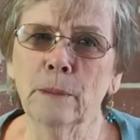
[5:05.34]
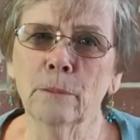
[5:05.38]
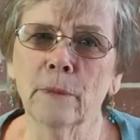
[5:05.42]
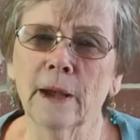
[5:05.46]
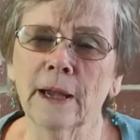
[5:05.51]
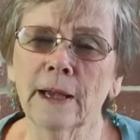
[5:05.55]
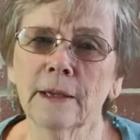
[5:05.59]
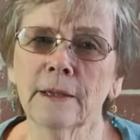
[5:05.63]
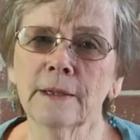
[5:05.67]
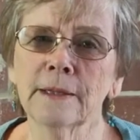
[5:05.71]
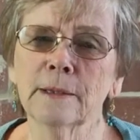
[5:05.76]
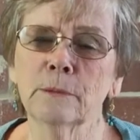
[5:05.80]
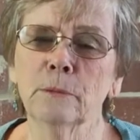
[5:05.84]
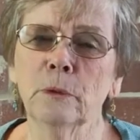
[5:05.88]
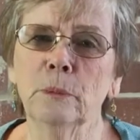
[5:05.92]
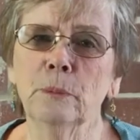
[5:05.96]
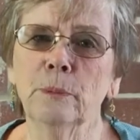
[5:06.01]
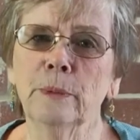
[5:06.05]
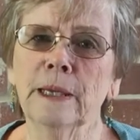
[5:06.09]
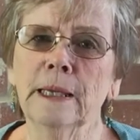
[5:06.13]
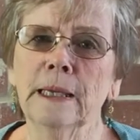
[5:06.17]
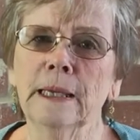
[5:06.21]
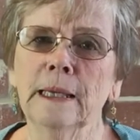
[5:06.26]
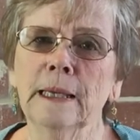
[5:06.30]
miles it would
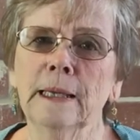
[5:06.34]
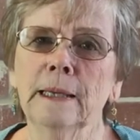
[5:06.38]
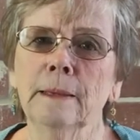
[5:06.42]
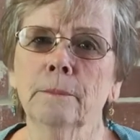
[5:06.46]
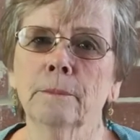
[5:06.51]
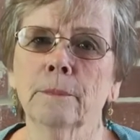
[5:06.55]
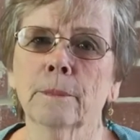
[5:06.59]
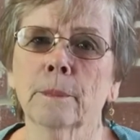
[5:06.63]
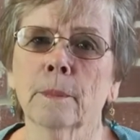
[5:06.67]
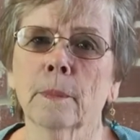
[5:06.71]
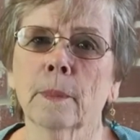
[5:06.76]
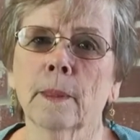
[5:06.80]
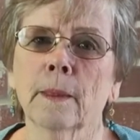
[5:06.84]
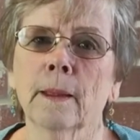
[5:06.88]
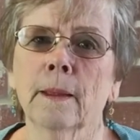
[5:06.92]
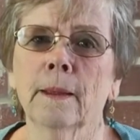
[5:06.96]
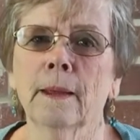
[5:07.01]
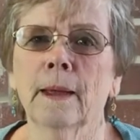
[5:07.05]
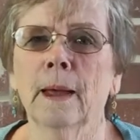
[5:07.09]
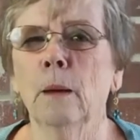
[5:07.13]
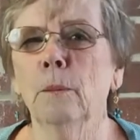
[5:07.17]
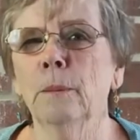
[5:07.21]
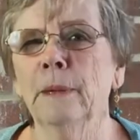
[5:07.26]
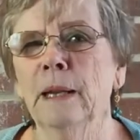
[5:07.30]
be,
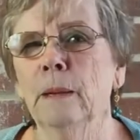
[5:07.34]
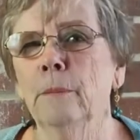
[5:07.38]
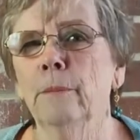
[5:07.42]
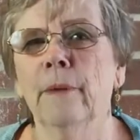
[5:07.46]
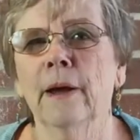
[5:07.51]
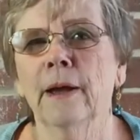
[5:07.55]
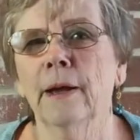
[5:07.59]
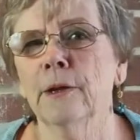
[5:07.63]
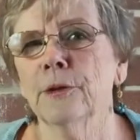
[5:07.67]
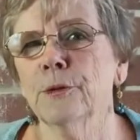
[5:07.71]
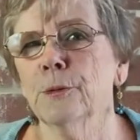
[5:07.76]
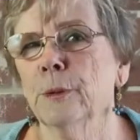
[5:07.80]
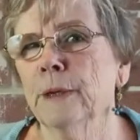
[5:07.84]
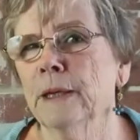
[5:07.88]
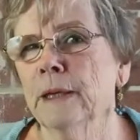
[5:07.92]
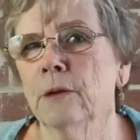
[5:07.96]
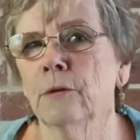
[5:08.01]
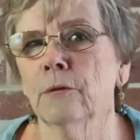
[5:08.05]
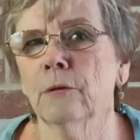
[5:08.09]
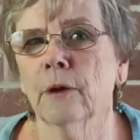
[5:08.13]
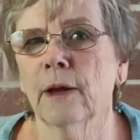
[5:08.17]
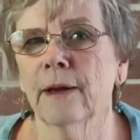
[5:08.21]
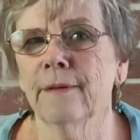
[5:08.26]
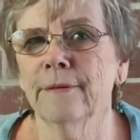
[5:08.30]
how many miles we can
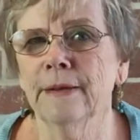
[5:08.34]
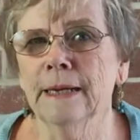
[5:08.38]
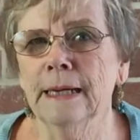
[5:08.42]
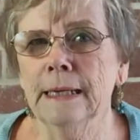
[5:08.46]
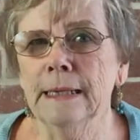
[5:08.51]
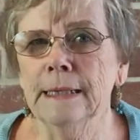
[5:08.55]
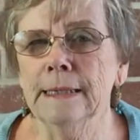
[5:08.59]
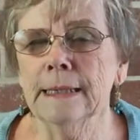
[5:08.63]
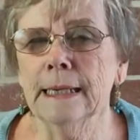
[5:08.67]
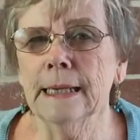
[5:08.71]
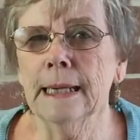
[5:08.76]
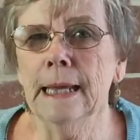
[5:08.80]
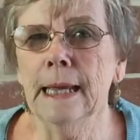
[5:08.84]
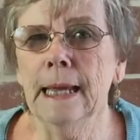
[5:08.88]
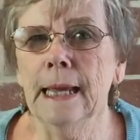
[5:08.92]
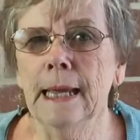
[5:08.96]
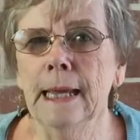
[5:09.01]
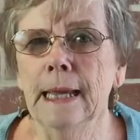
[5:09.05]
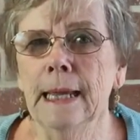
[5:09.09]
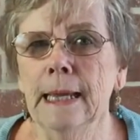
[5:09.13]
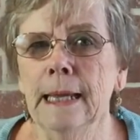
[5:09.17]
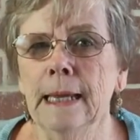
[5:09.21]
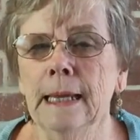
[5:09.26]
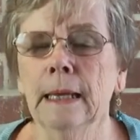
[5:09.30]
drive in a
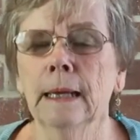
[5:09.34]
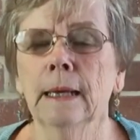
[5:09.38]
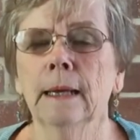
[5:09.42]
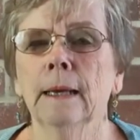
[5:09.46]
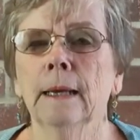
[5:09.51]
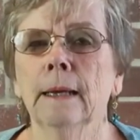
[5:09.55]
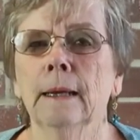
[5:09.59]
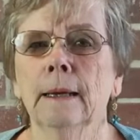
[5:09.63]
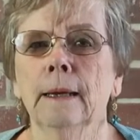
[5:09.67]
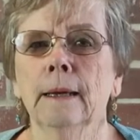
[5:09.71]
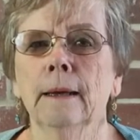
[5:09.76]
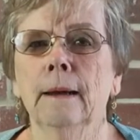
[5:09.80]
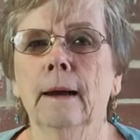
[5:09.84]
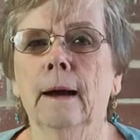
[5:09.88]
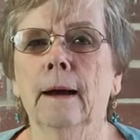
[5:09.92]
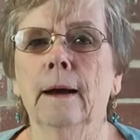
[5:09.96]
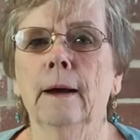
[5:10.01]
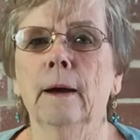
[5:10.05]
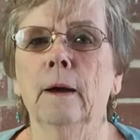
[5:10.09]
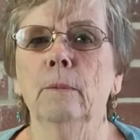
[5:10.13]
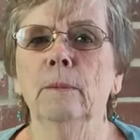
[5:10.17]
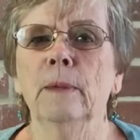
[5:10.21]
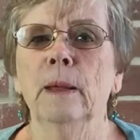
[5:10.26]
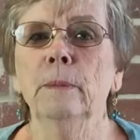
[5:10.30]
day,
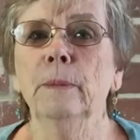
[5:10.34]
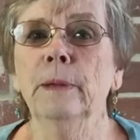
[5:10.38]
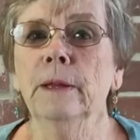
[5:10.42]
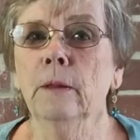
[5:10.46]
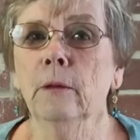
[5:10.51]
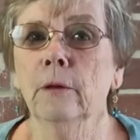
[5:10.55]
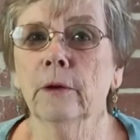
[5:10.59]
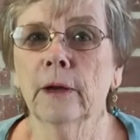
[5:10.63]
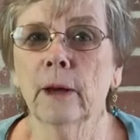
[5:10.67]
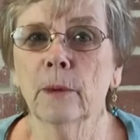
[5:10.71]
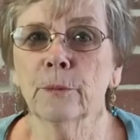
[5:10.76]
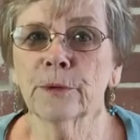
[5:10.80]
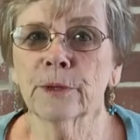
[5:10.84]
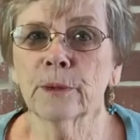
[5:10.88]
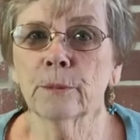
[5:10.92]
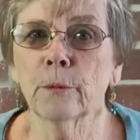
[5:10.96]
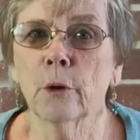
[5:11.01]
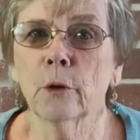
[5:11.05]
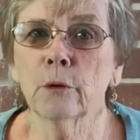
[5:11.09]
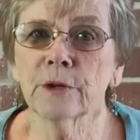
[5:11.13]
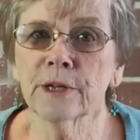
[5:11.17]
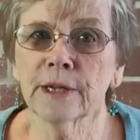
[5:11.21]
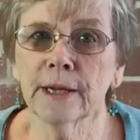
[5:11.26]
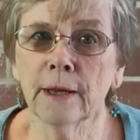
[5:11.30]
maybe look up some
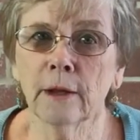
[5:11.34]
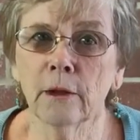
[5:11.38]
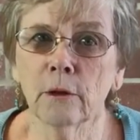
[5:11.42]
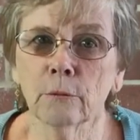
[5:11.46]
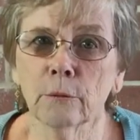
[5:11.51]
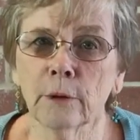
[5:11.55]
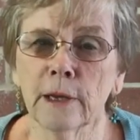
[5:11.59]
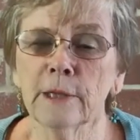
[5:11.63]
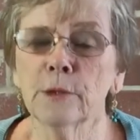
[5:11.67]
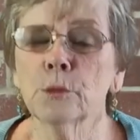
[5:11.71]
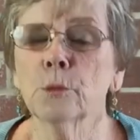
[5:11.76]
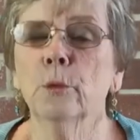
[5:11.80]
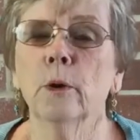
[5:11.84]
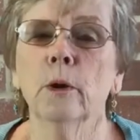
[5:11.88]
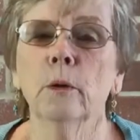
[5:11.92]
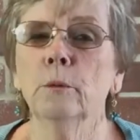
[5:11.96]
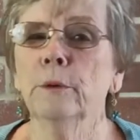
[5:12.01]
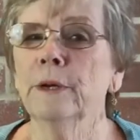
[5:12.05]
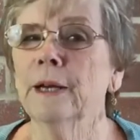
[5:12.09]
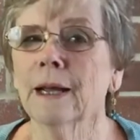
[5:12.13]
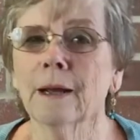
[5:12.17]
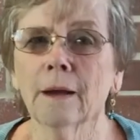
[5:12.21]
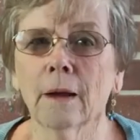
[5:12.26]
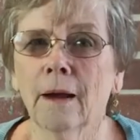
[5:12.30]
hotel rates. What
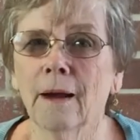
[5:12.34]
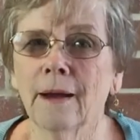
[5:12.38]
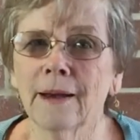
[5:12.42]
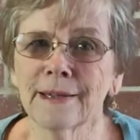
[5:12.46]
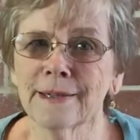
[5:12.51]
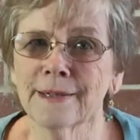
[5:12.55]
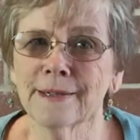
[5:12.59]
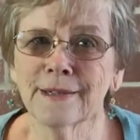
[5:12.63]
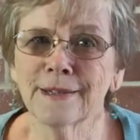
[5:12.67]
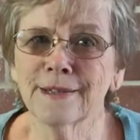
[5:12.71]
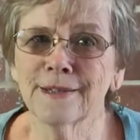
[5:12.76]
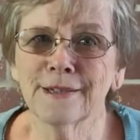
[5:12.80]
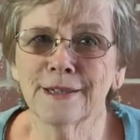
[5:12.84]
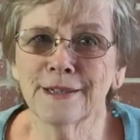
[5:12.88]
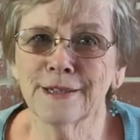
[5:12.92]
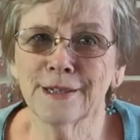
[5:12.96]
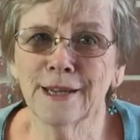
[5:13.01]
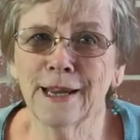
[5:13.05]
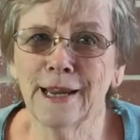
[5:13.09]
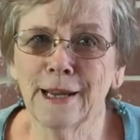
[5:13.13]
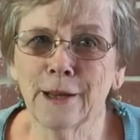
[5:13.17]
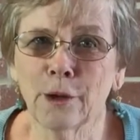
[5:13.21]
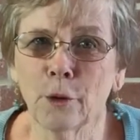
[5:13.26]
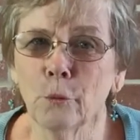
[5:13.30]
would it cost us to
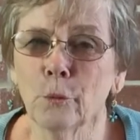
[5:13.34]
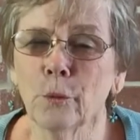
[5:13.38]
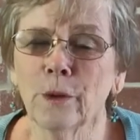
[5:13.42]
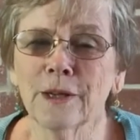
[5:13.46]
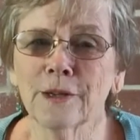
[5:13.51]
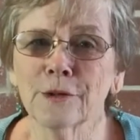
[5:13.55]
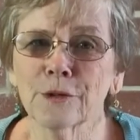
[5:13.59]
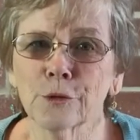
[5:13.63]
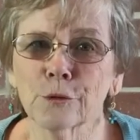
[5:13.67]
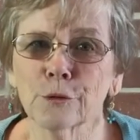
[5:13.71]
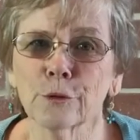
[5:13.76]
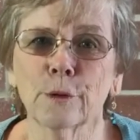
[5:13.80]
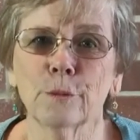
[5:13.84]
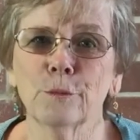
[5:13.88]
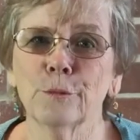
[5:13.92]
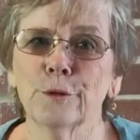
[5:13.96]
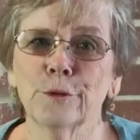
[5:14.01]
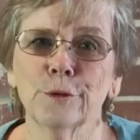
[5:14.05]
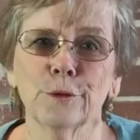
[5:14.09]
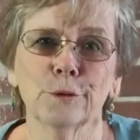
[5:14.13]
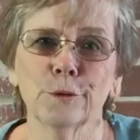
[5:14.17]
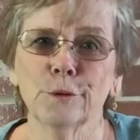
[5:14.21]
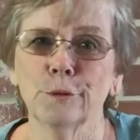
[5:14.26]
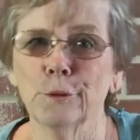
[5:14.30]
take a week's trip
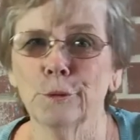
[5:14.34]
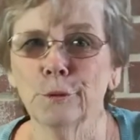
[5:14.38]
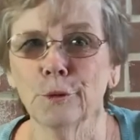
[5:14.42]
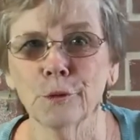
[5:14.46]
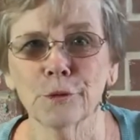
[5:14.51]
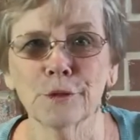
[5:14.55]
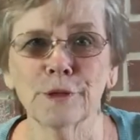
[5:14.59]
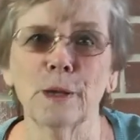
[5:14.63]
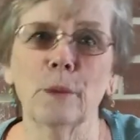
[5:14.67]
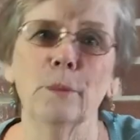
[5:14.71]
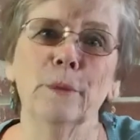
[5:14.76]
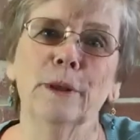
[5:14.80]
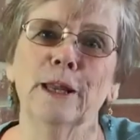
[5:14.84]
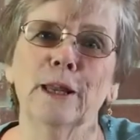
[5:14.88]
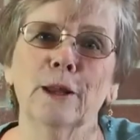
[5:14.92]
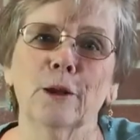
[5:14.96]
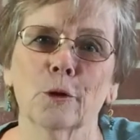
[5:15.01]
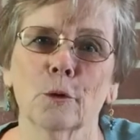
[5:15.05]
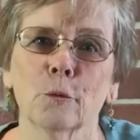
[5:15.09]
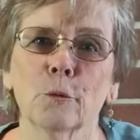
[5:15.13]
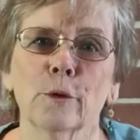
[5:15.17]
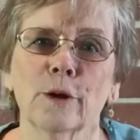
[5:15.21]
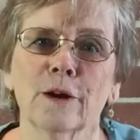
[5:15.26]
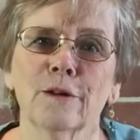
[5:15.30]
to Yosemite or
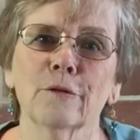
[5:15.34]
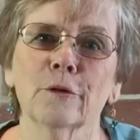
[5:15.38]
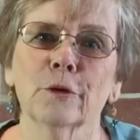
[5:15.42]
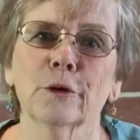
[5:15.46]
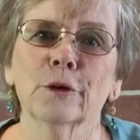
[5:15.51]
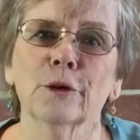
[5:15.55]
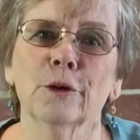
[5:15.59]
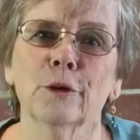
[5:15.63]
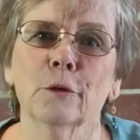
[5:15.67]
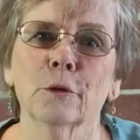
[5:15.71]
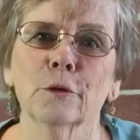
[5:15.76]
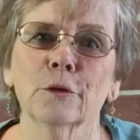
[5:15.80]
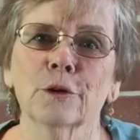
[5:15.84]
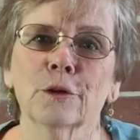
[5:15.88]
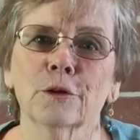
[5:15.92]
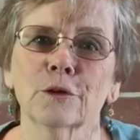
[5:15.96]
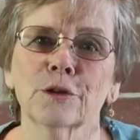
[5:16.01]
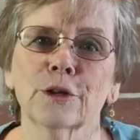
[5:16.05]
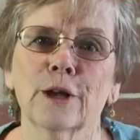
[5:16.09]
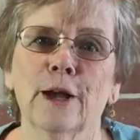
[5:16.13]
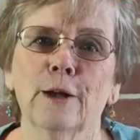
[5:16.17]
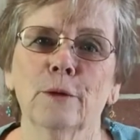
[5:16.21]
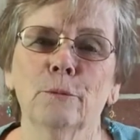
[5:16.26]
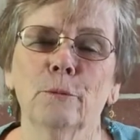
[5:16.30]
wherever your
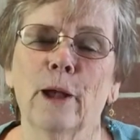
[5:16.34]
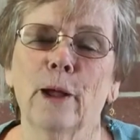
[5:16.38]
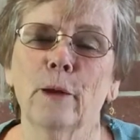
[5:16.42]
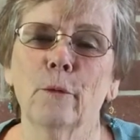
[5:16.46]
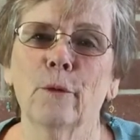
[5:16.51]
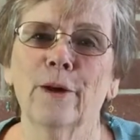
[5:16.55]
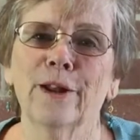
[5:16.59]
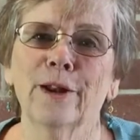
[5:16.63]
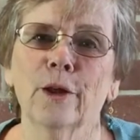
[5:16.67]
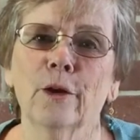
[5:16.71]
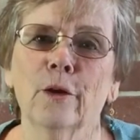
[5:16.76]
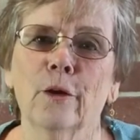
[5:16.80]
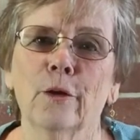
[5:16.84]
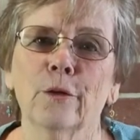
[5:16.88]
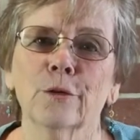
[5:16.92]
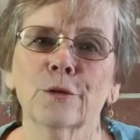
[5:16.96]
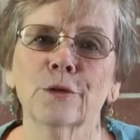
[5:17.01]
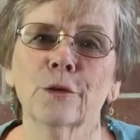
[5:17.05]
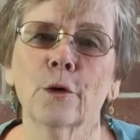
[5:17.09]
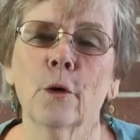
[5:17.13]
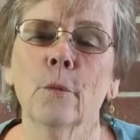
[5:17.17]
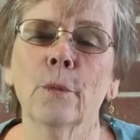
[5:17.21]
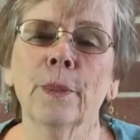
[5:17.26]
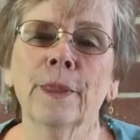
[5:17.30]
child might want to go?
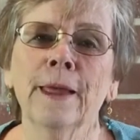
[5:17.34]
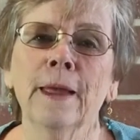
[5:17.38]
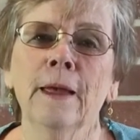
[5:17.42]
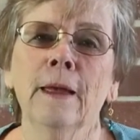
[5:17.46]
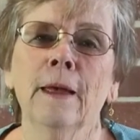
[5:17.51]
So